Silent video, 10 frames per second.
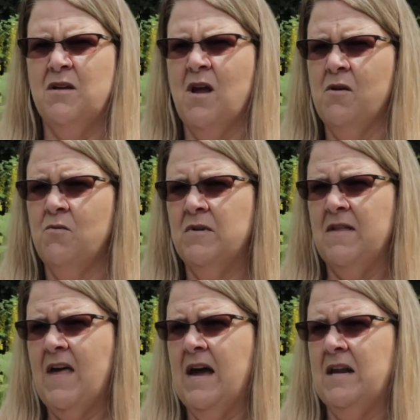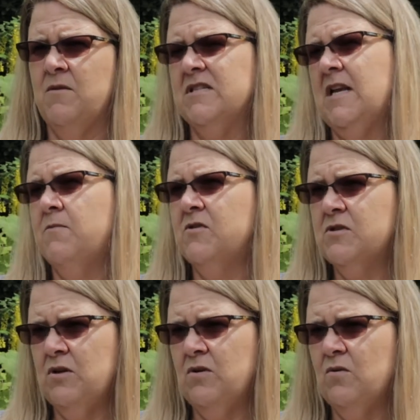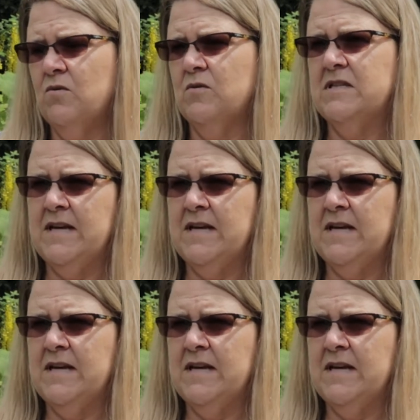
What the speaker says: Not only that, he was able to